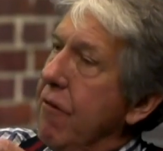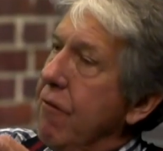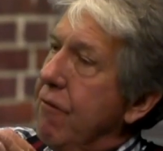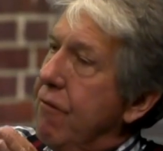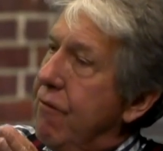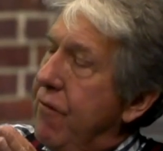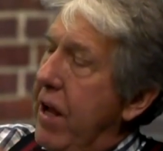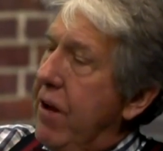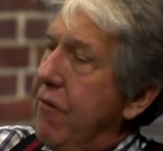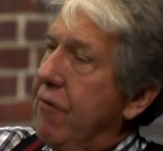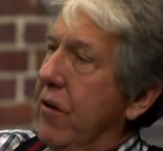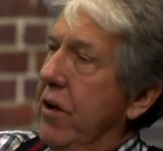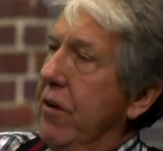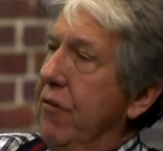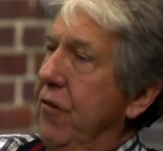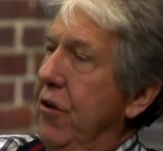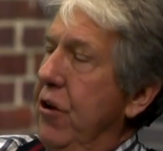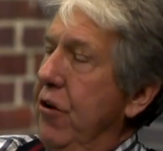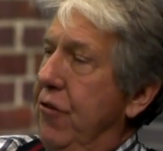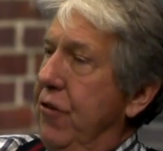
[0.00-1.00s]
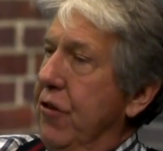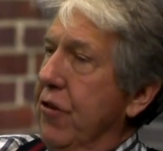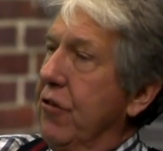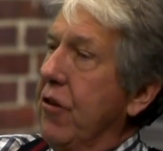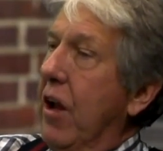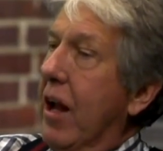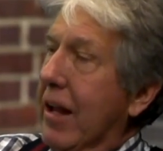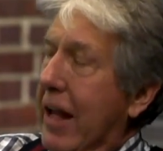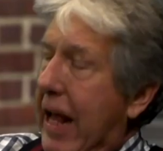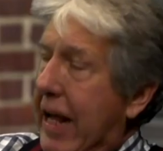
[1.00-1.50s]
Fed fund futures,
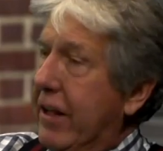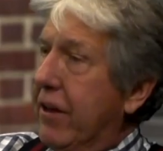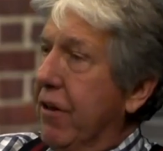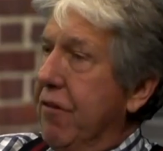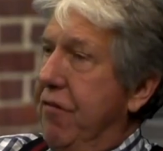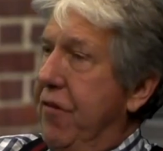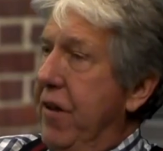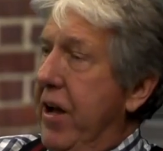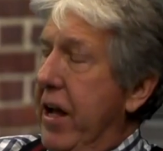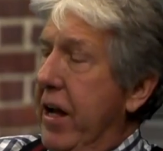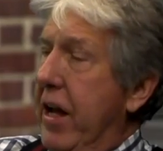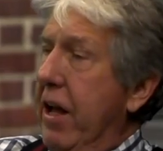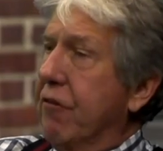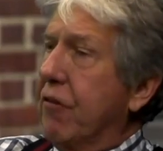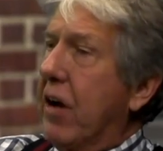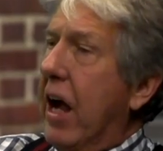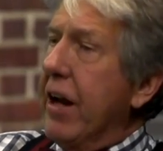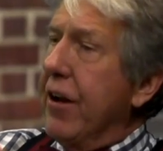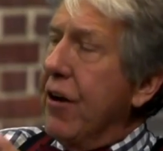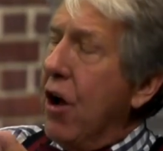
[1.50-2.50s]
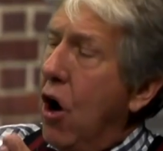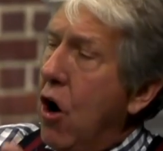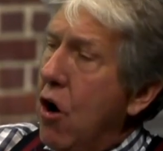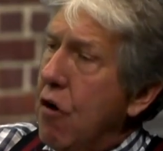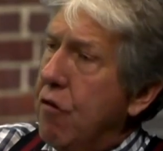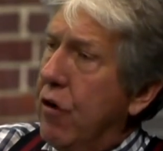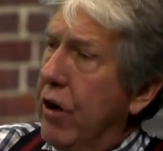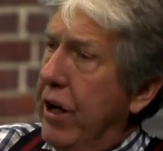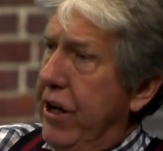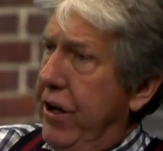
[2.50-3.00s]
like the Fed, have gotten
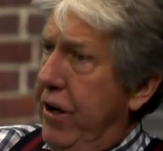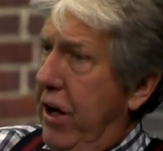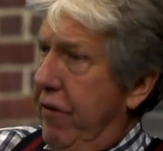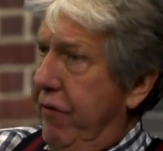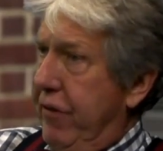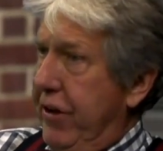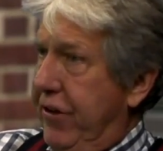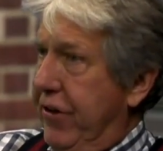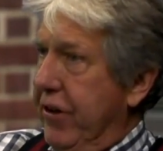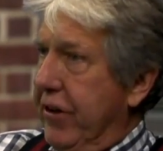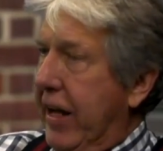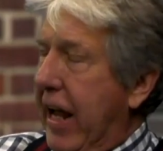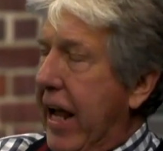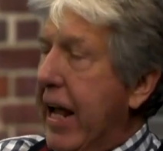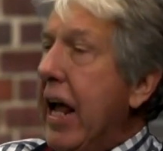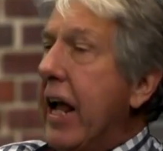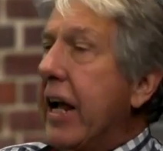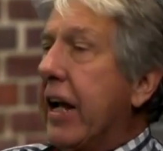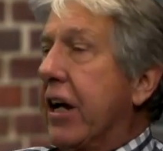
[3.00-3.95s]
overly dovish, okay,